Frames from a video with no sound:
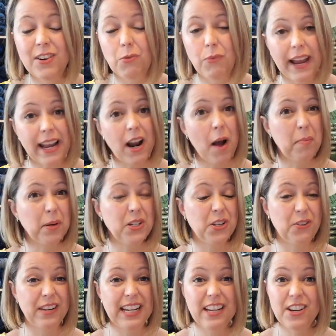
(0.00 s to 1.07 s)
great
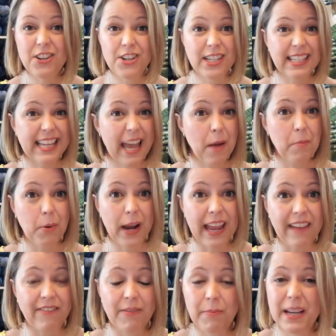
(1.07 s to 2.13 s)
opportunity to just get
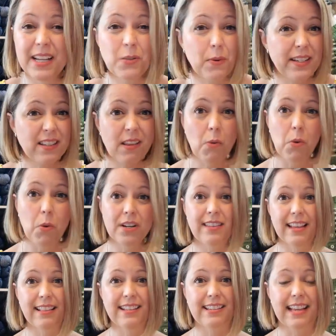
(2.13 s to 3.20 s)
brave, because what's the worst
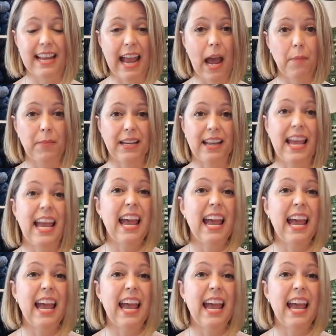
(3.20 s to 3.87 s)
thing that's going to happen?